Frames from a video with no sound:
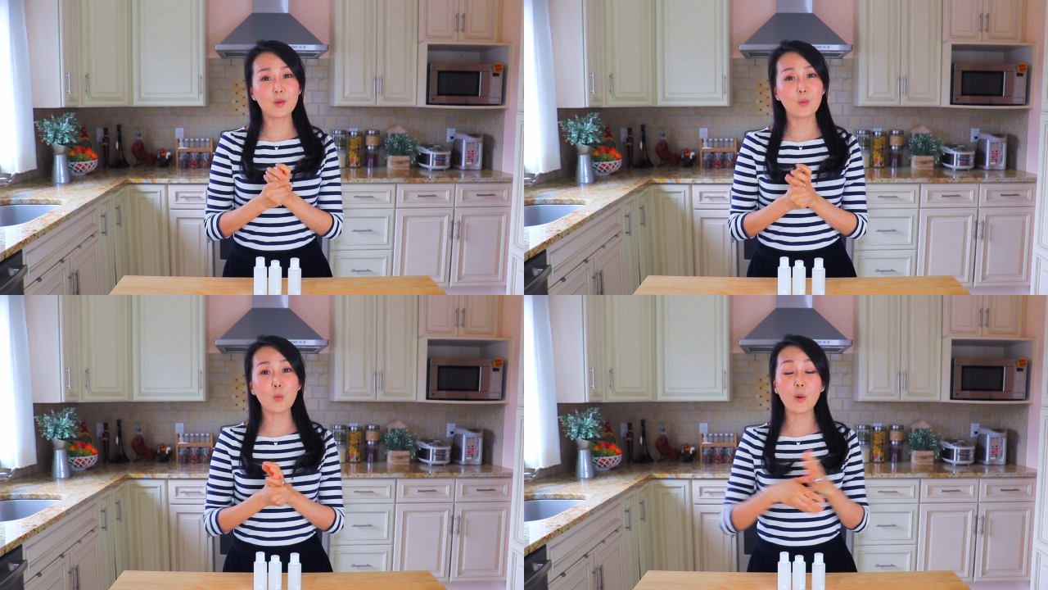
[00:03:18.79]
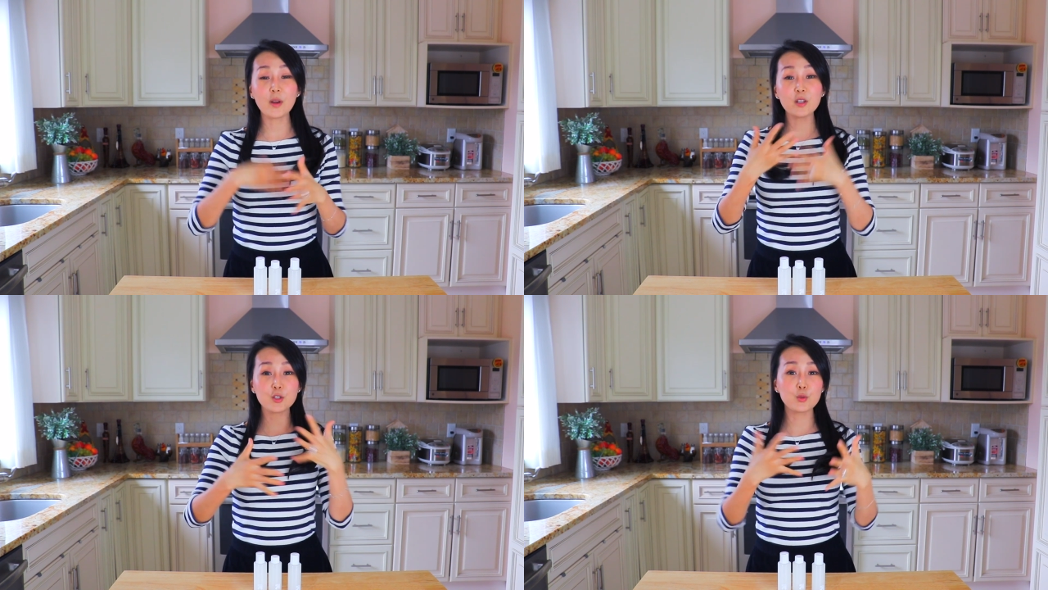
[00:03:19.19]
what
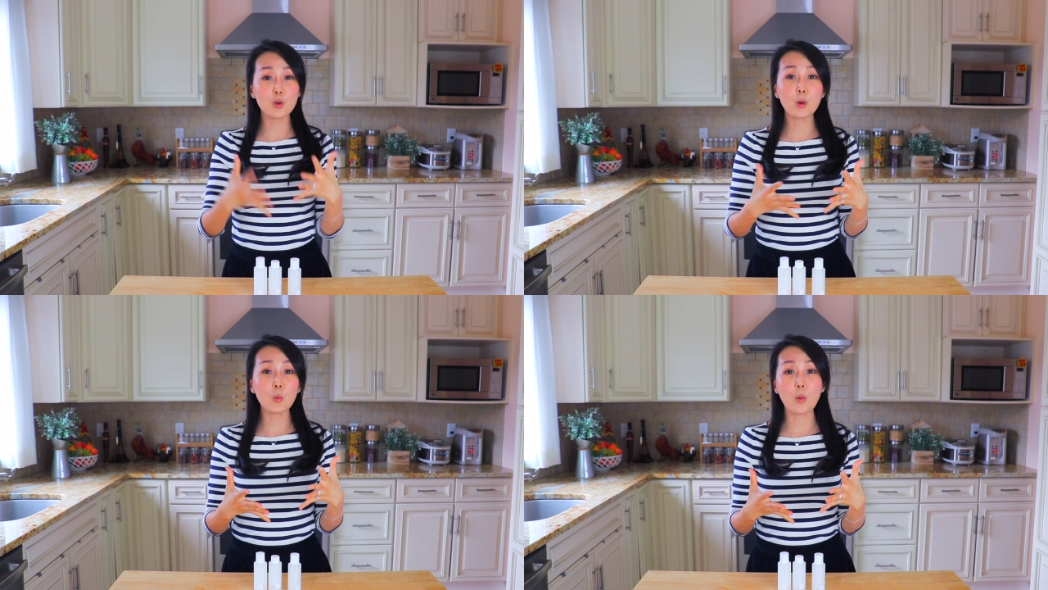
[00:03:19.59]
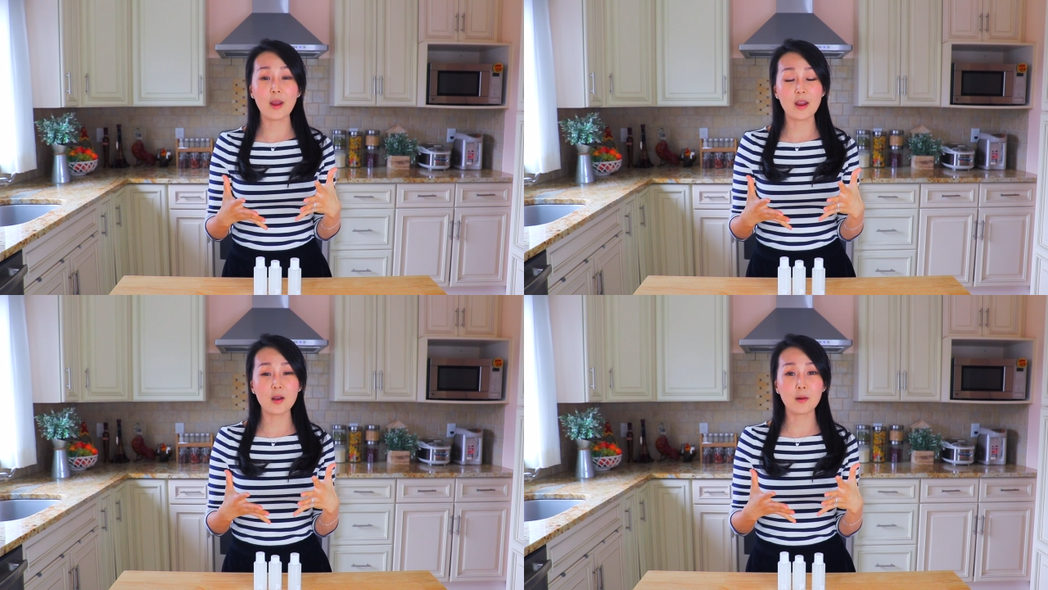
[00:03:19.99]
is your
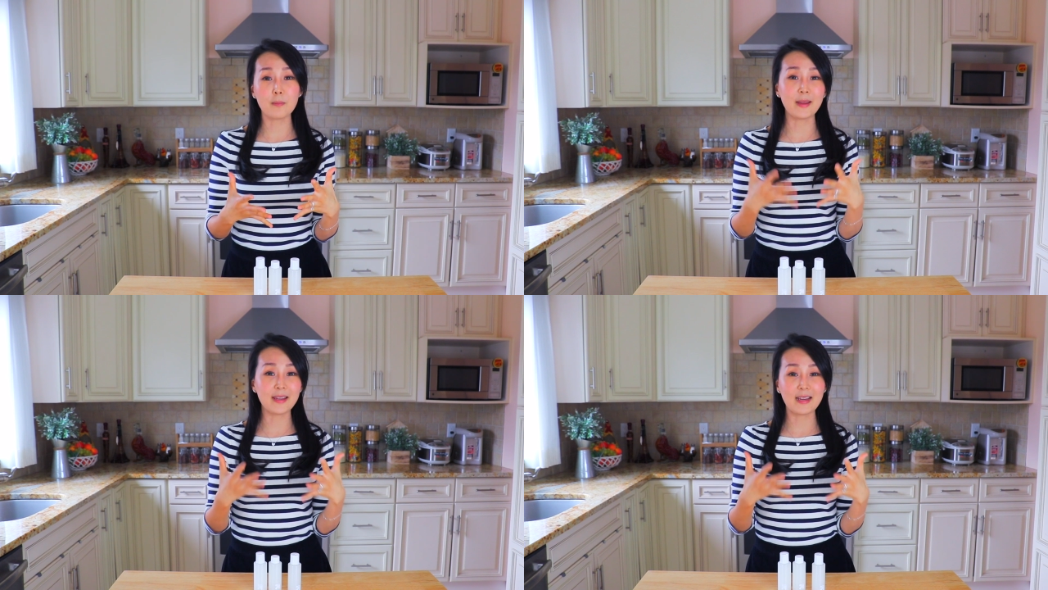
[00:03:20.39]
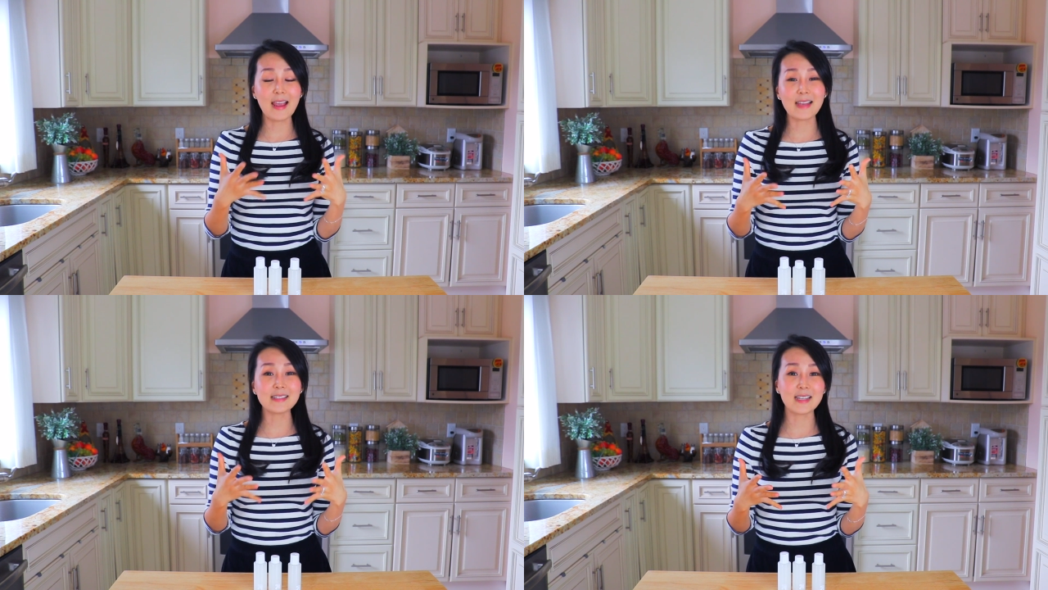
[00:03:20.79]
way of making
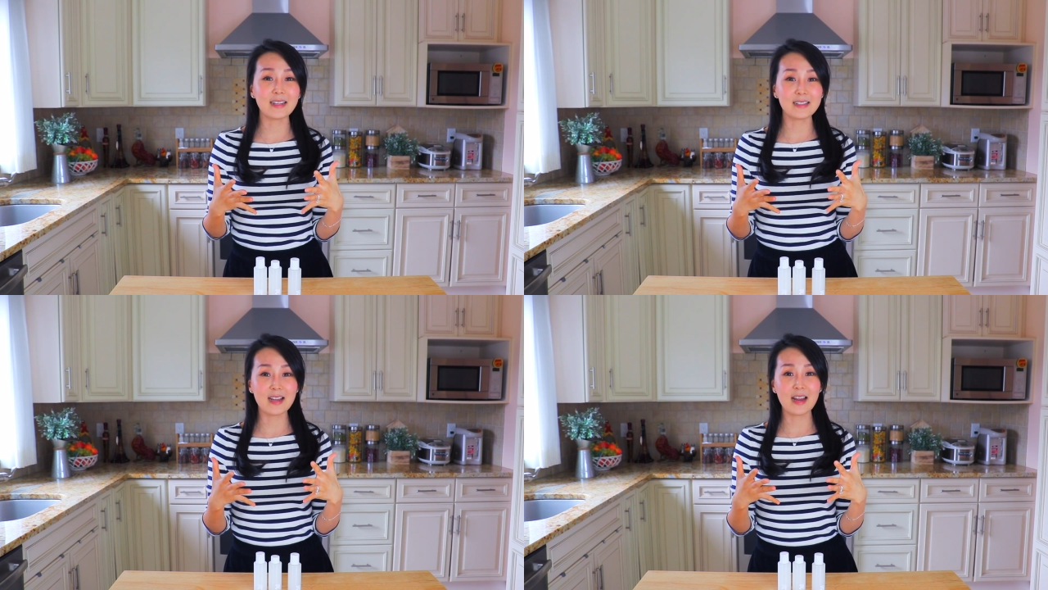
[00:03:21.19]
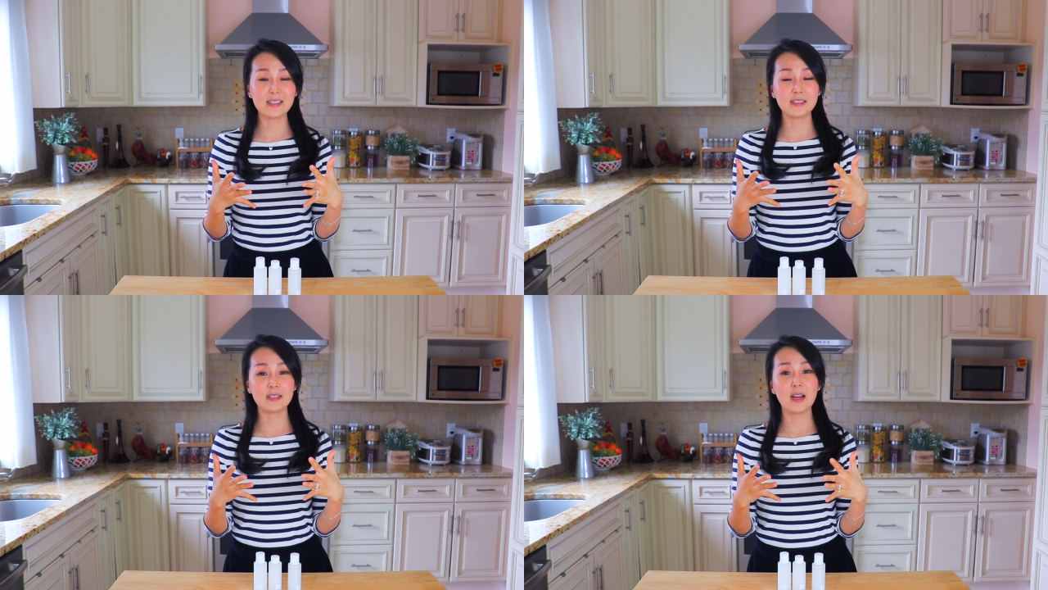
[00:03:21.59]
hand sanitizer.